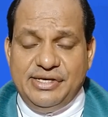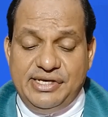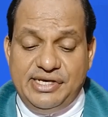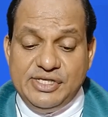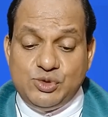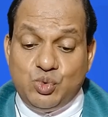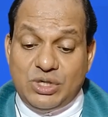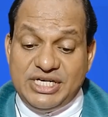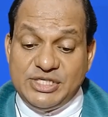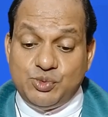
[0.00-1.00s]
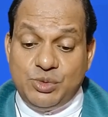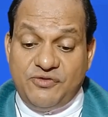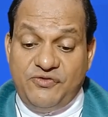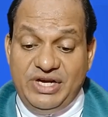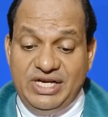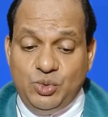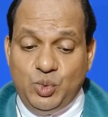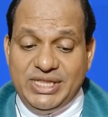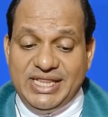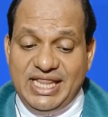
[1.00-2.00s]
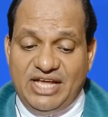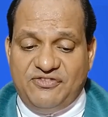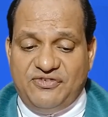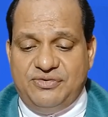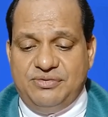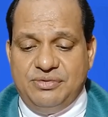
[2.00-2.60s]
His words were filled with love.